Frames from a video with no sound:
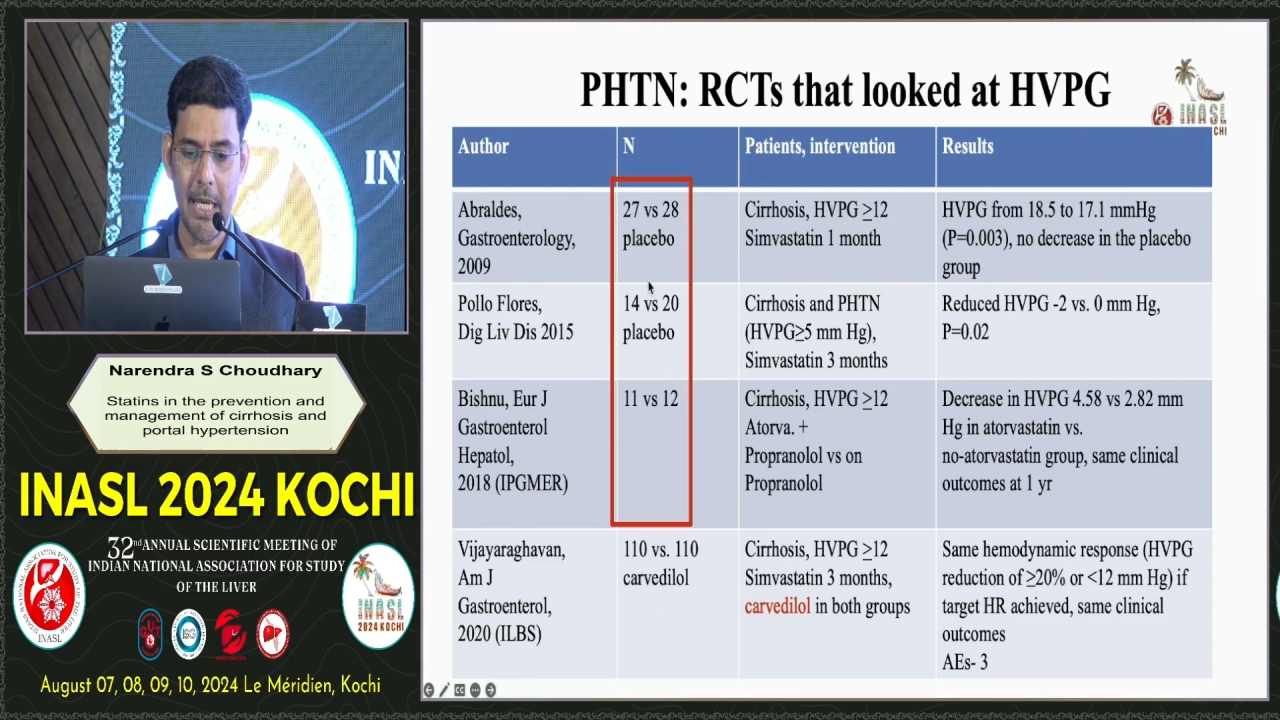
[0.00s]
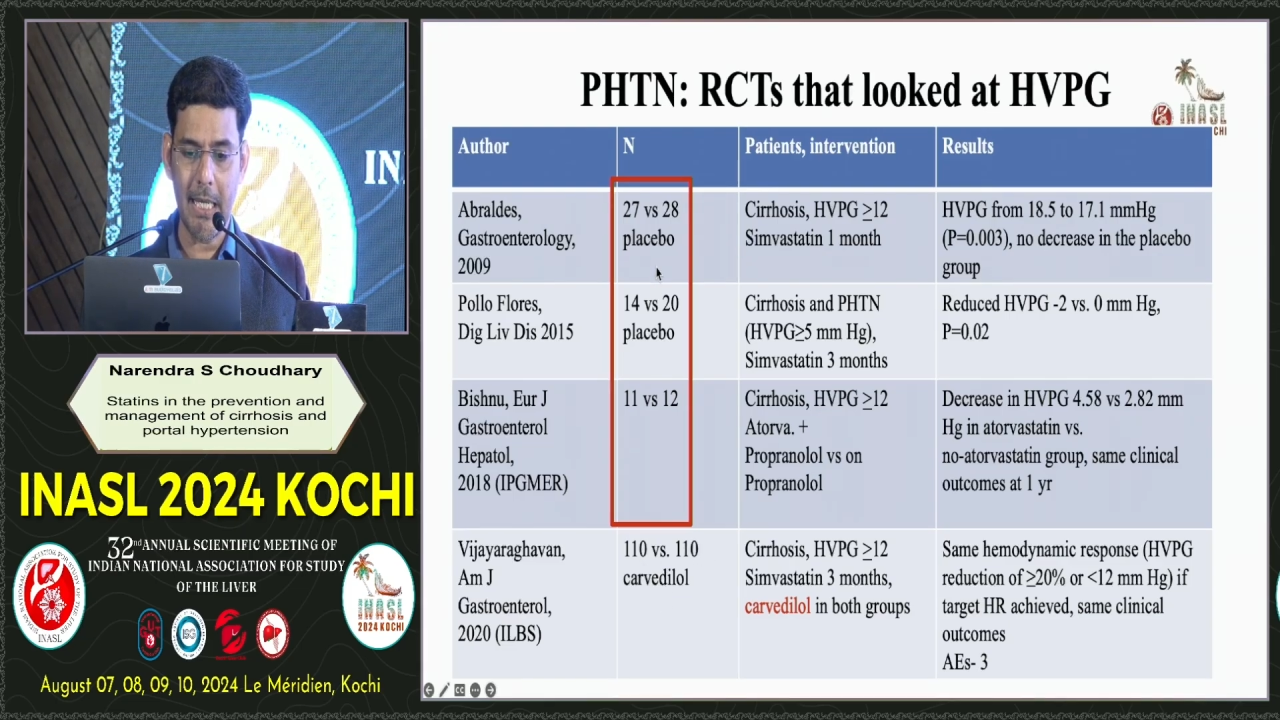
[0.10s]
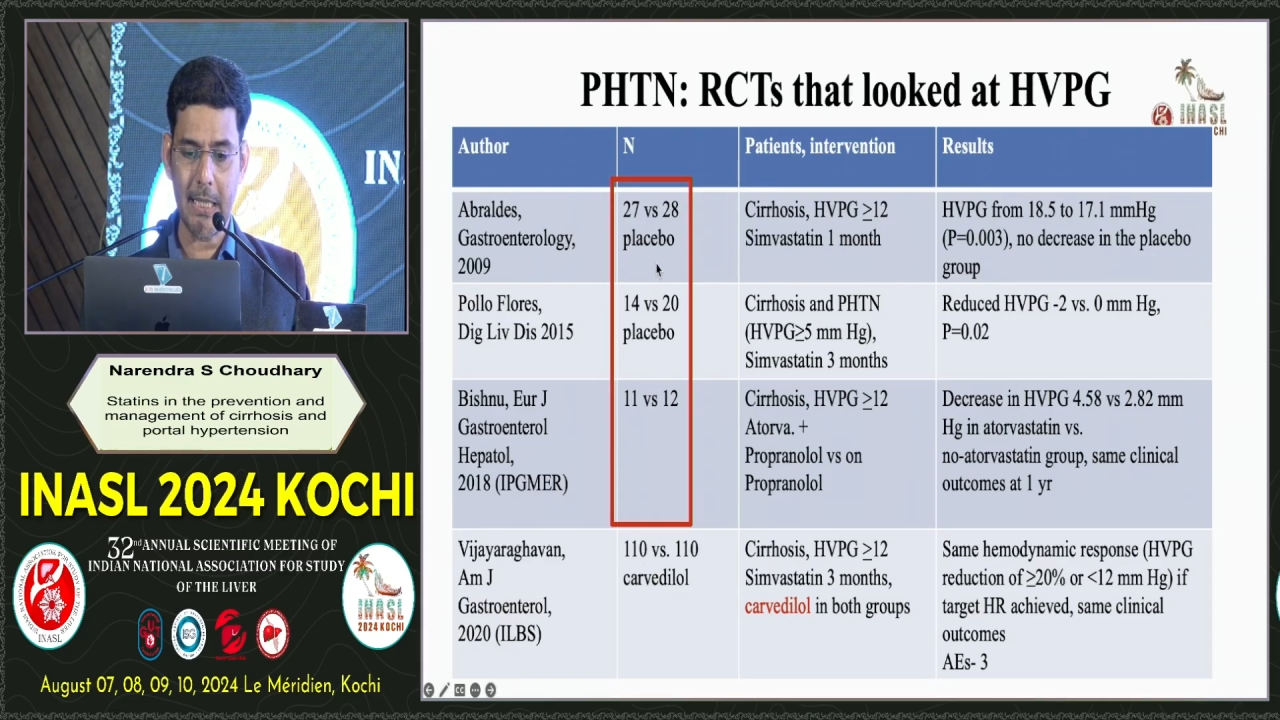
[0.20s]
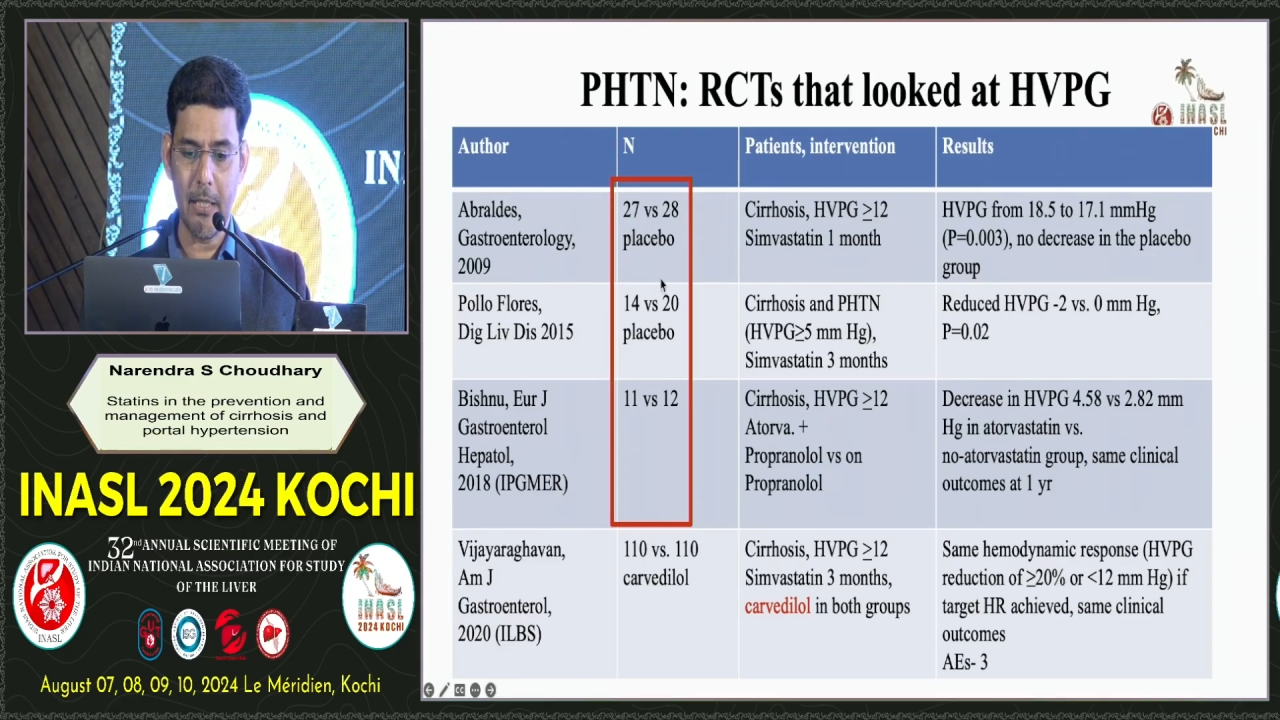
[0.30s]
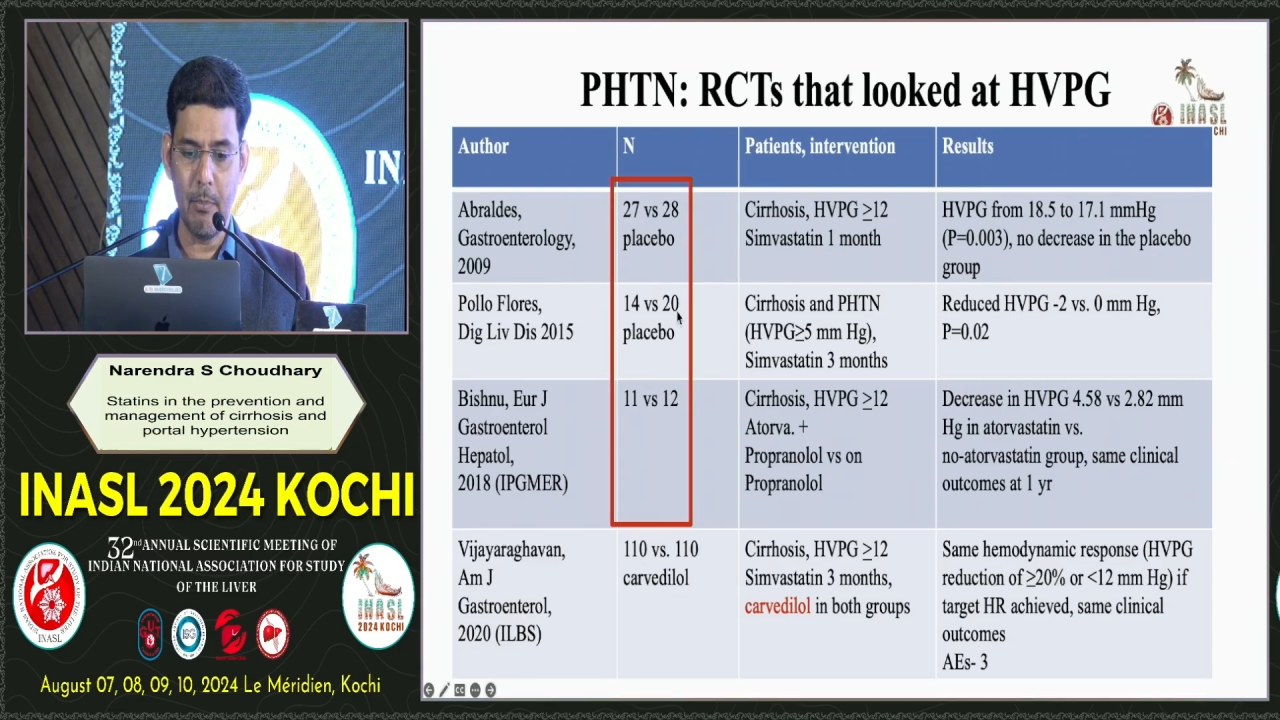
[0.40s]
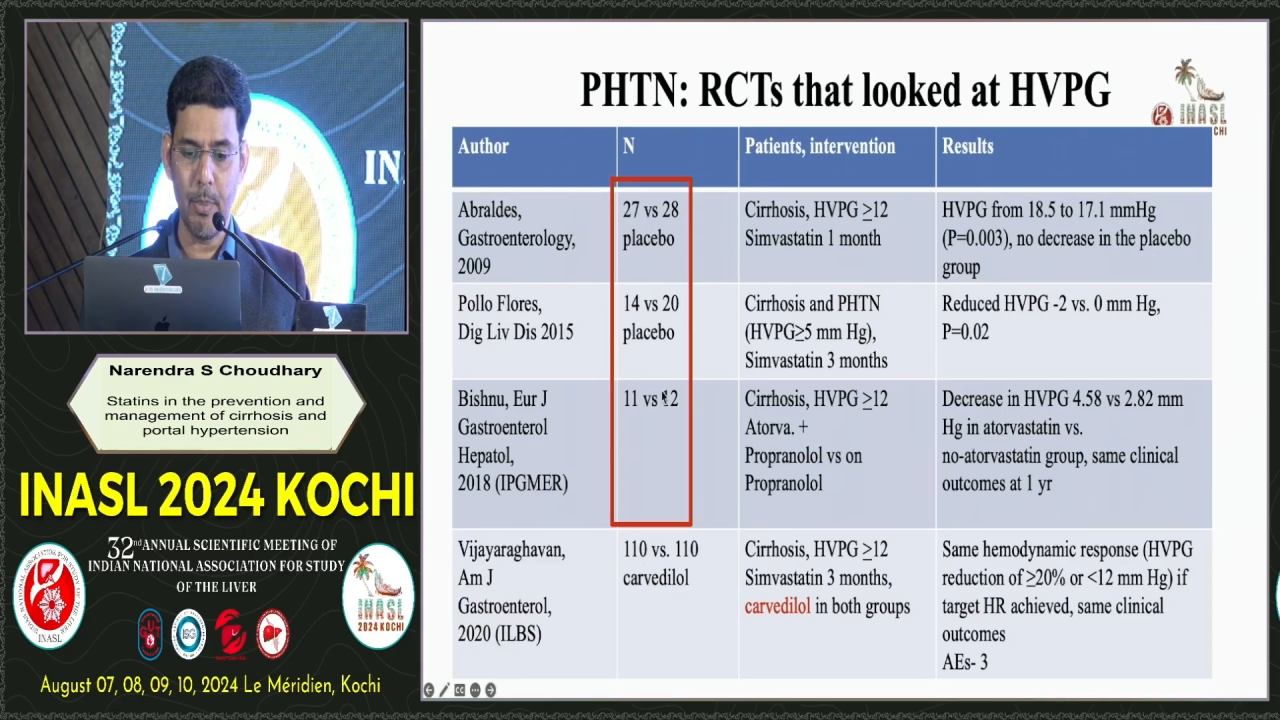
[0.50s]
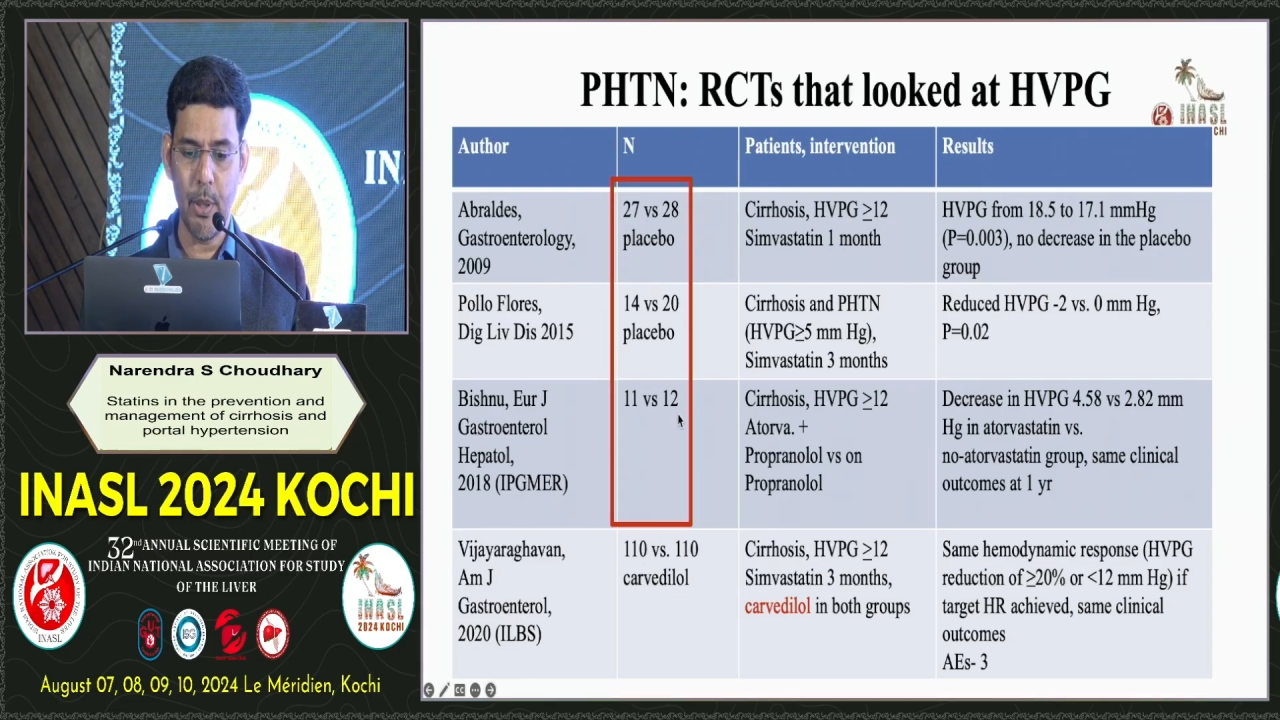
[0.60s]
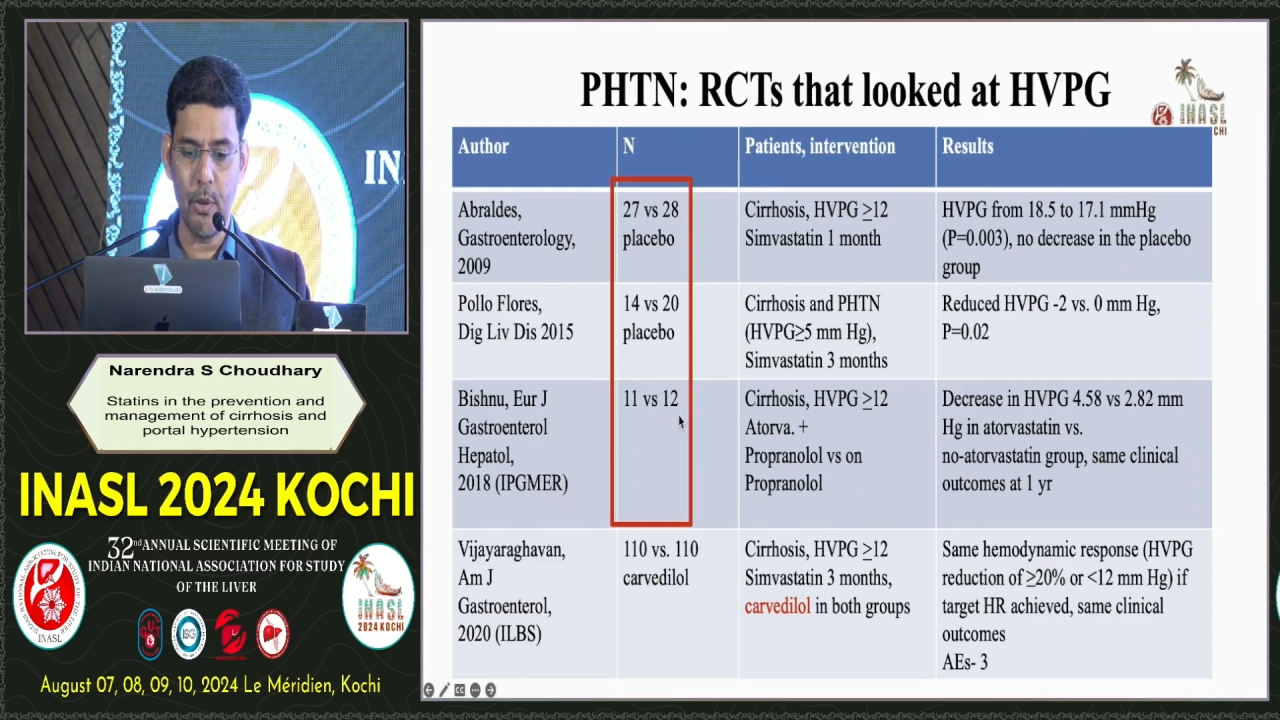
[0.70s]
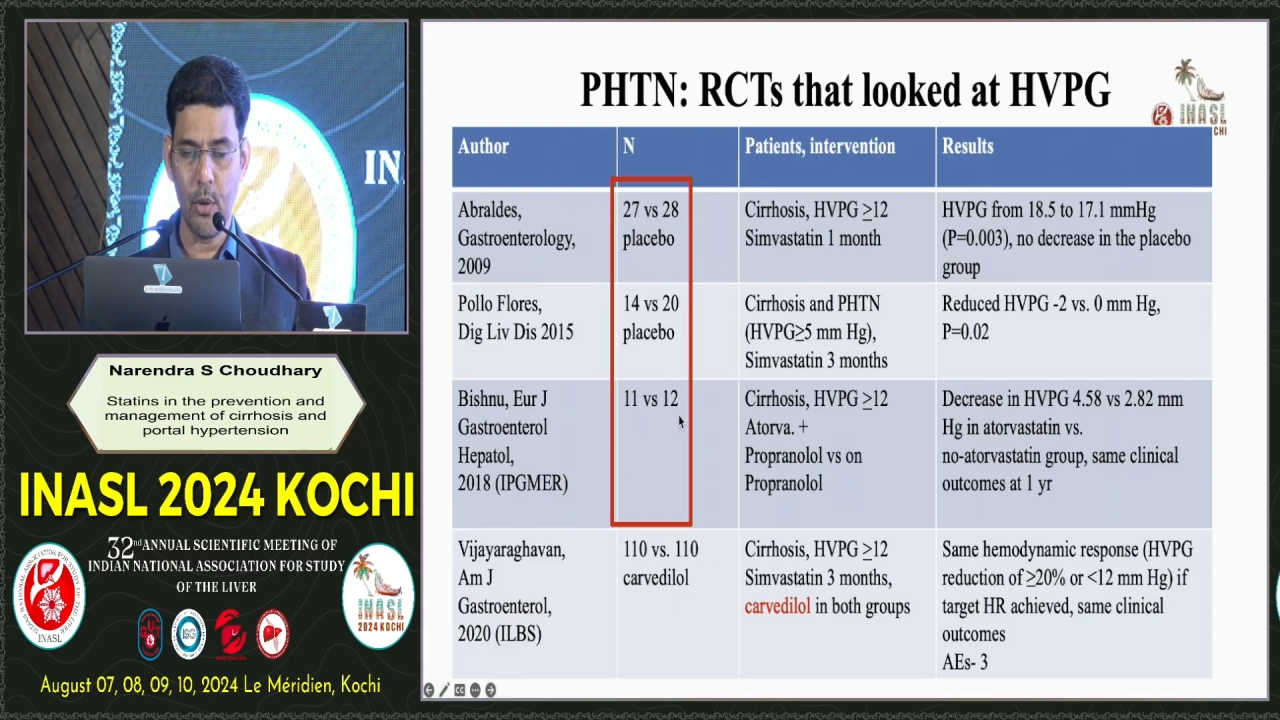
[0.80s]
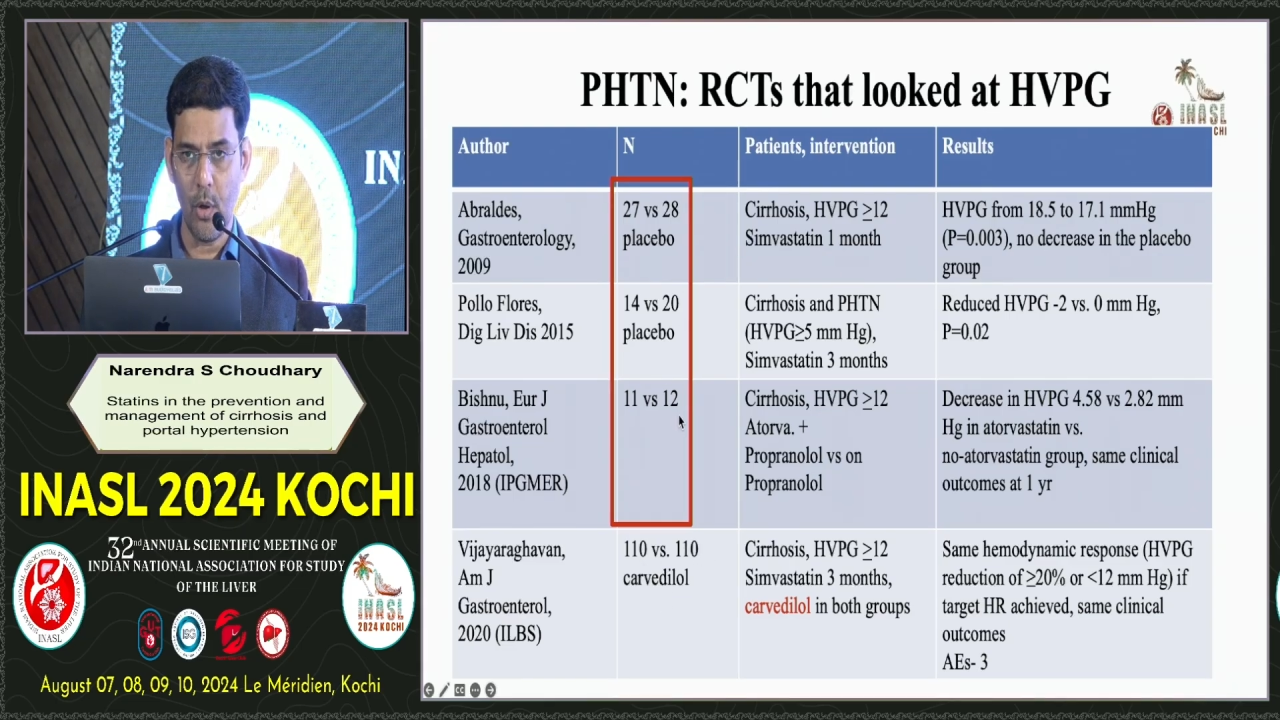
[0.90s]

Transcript: as compared to